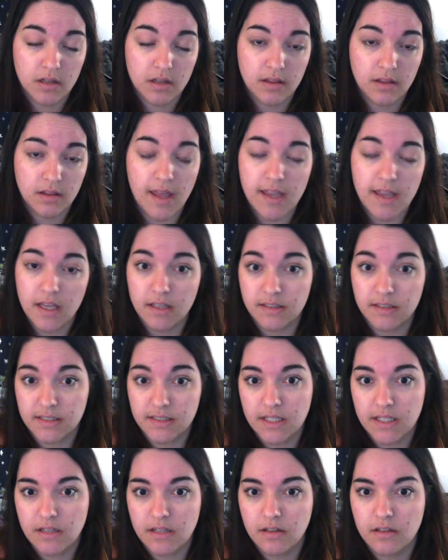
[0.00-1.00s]
light
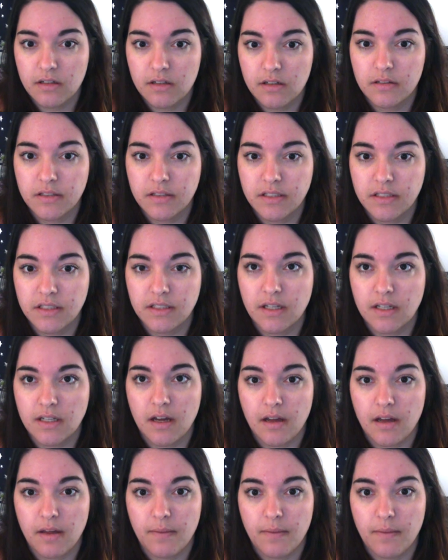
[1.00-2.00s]
concealers,
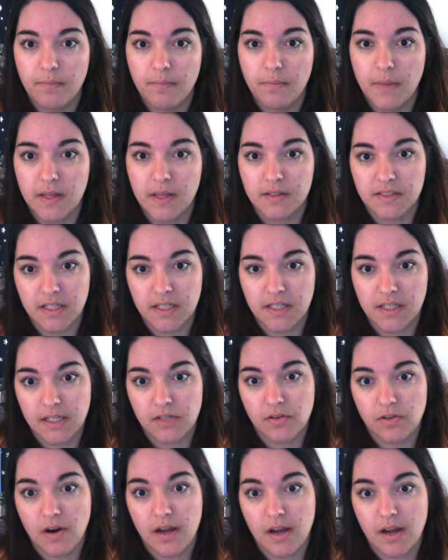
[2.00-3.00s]
basically
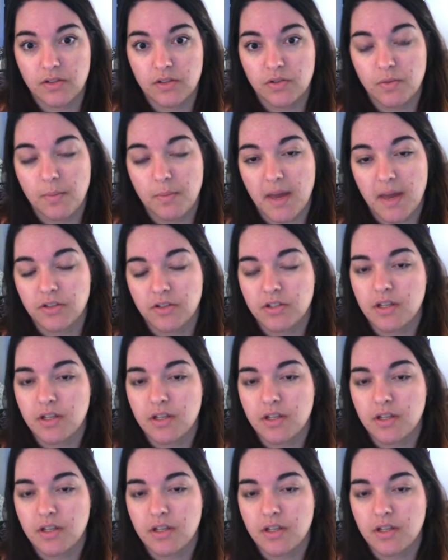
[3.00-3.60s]
trying to match